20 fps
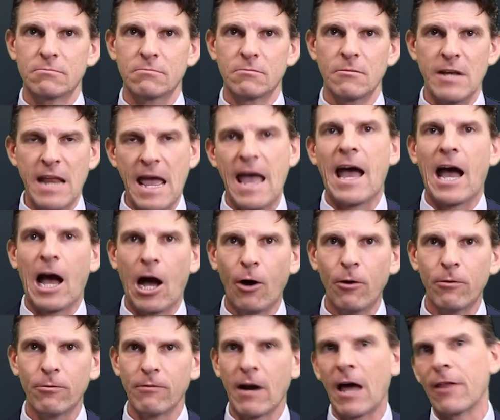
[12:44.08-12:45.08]

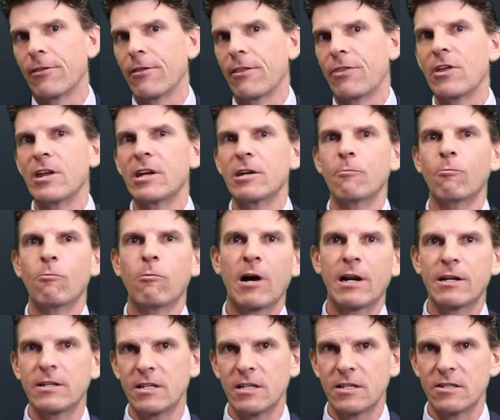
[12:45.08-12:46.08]
now rather than in
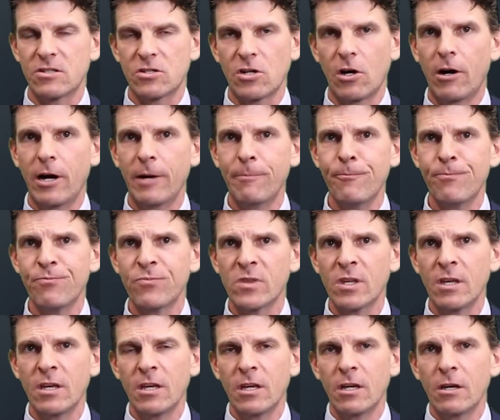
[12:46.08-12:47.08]
1 year's time,
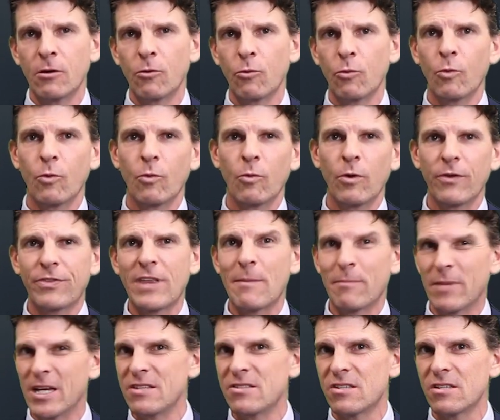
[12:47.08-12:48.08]
what that
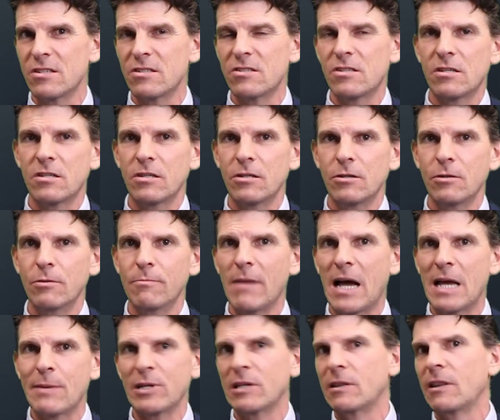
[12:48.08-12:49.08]
means is you
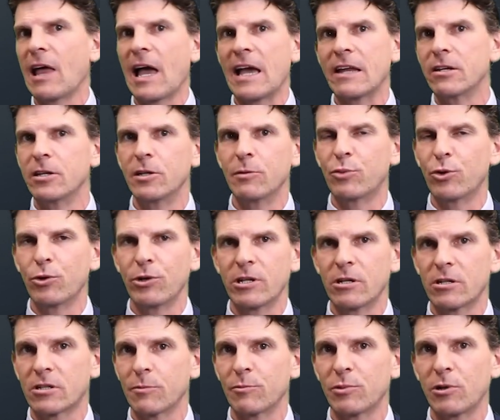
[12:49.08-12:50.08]
may be late in putting
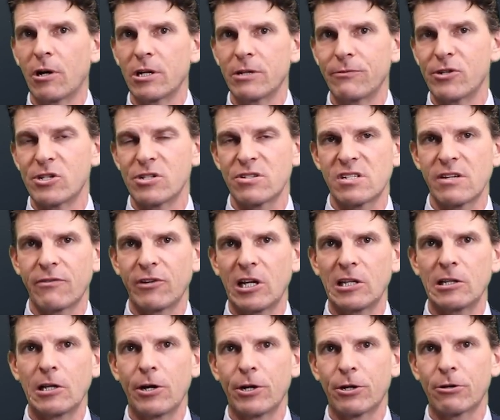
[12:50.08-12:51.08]
a complying Division
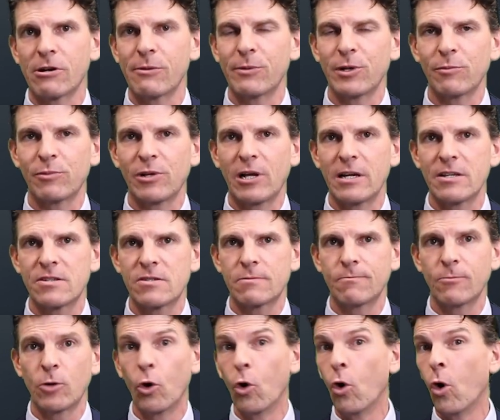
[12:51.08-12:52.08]
7A loan agreement in place
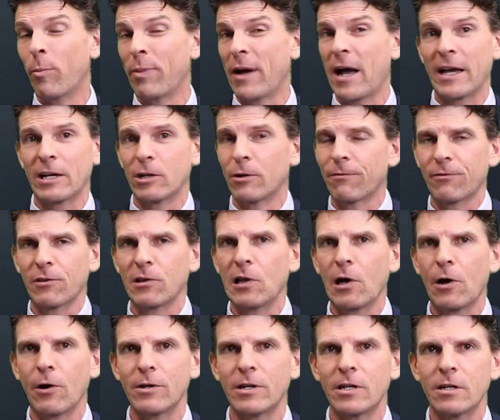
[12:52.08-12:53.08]
or paying off the
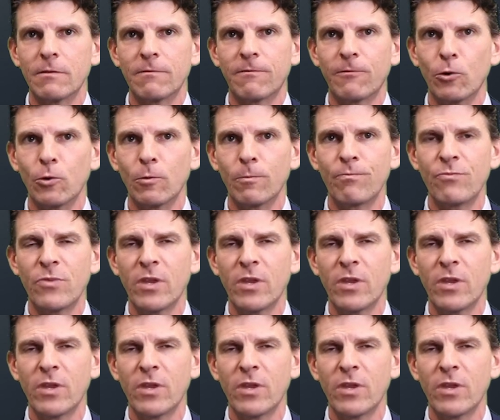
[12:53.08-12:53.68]
loan in full.